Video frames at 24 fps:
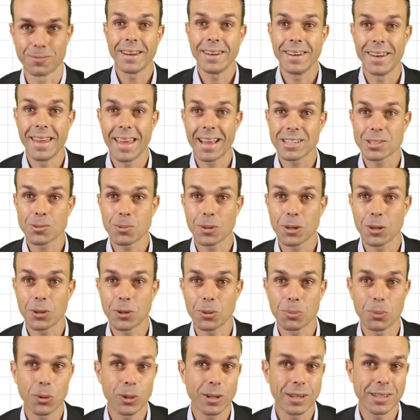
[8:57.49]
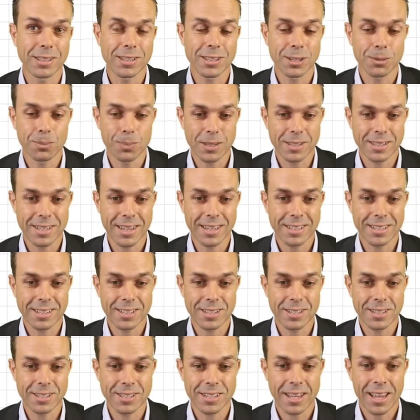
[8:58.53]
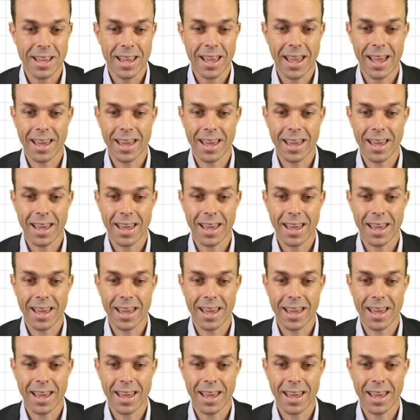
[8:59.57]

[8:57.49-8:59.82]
Next, we're going to put in some percentages.